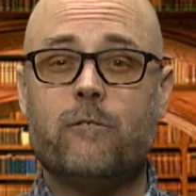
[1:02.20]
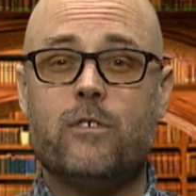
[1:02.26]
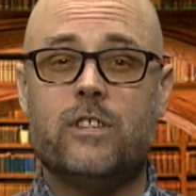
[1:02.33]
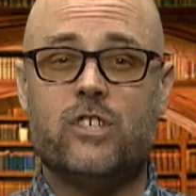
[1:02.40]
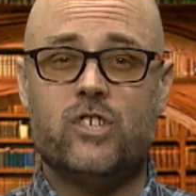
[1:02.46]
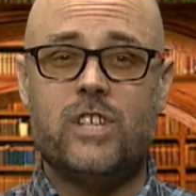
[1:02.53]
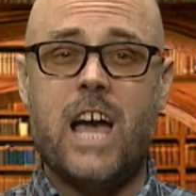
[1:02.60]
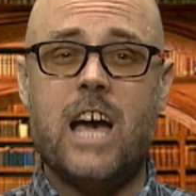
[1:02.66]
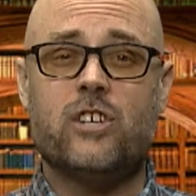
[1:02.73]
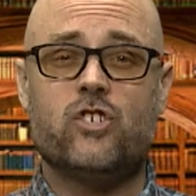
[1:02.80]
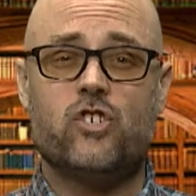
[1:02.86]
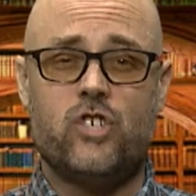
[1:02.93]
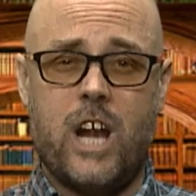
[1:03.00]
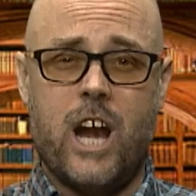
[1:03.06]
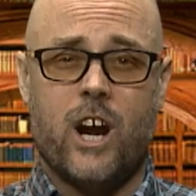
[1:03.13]
for the stash
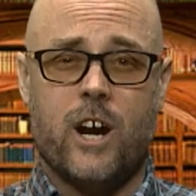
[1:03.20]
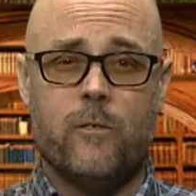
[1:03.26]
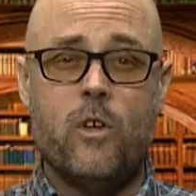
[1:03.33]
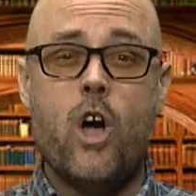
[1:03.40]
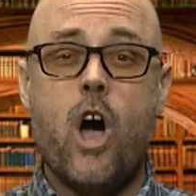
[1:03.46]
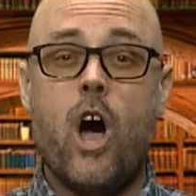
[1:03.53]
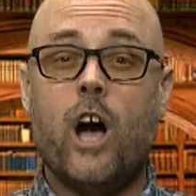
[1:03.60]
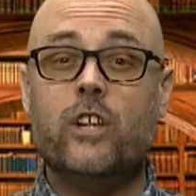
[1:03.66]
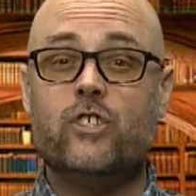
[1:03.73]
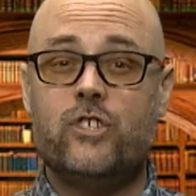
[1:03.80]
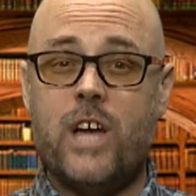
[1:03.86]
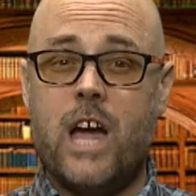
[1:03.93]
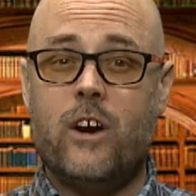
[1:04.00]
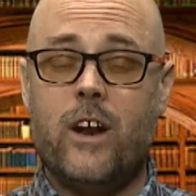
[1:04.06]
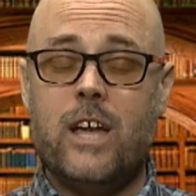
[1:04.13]
share on
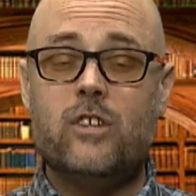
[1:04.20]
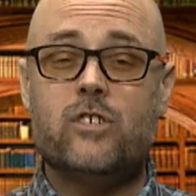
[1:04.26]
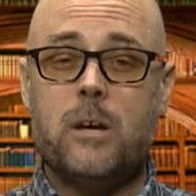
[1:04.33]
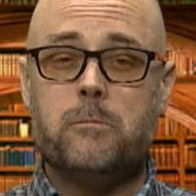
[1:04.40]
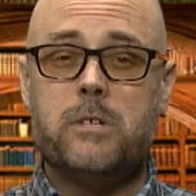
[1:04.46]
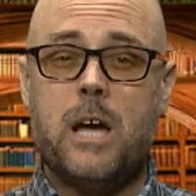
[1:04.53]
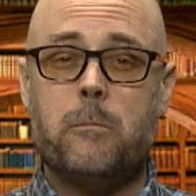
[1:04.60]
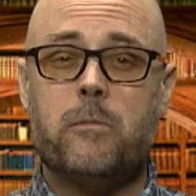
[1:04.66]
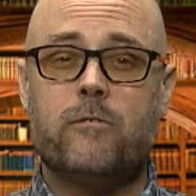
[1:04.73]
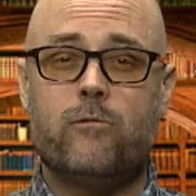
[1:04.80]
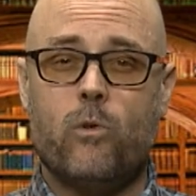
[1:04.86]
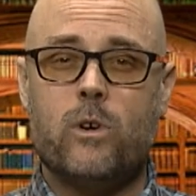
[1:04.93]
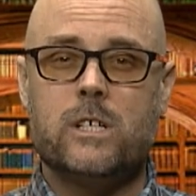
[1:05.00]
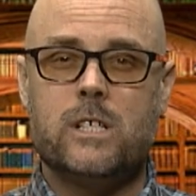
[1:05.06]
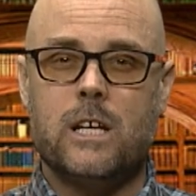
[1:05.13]
Saturday, September
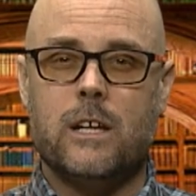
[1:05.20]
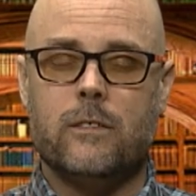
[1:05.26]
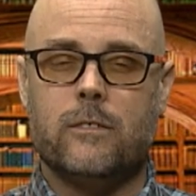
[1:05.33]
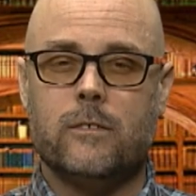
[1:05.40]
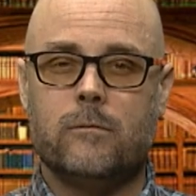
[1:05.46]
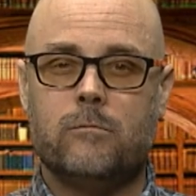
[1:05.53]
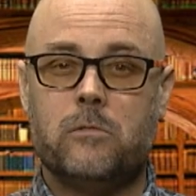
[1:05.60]
14th.